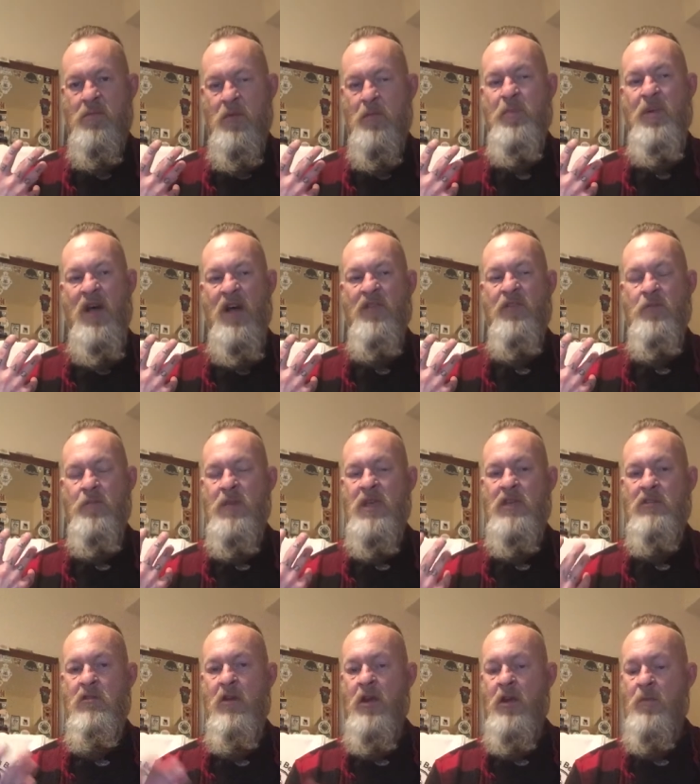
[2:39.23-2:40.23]
apart from
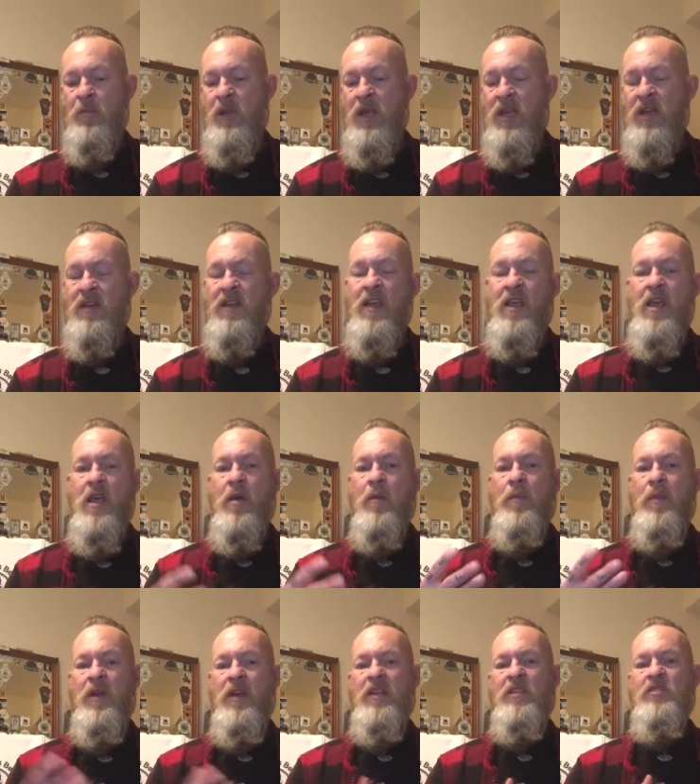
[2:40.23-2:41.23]
me growing a beard,
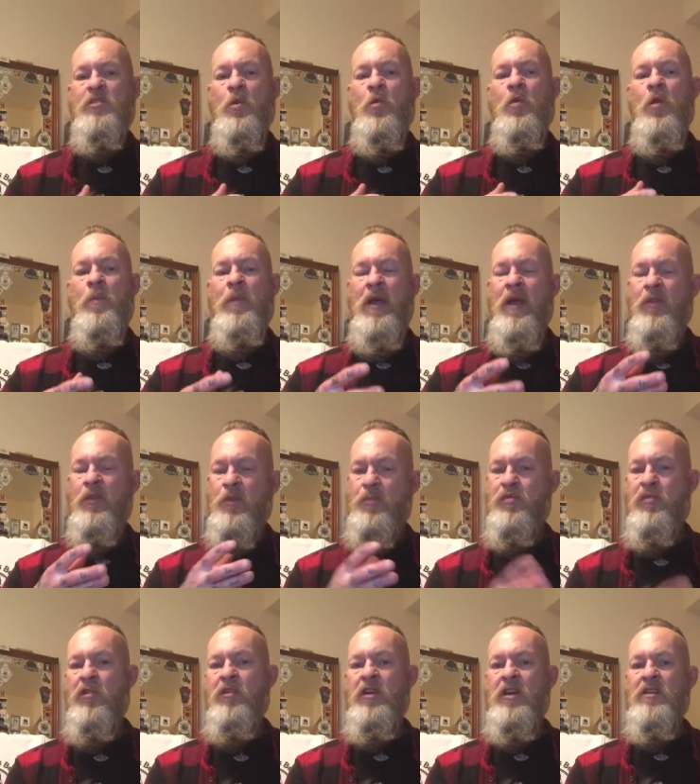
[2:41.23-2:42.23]
but it's all about the
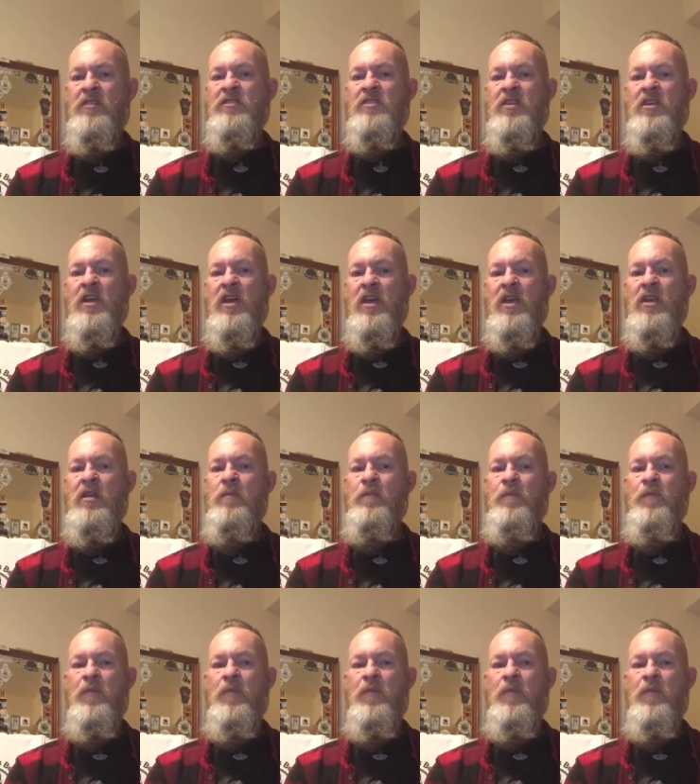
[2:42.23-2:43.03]
products, okay?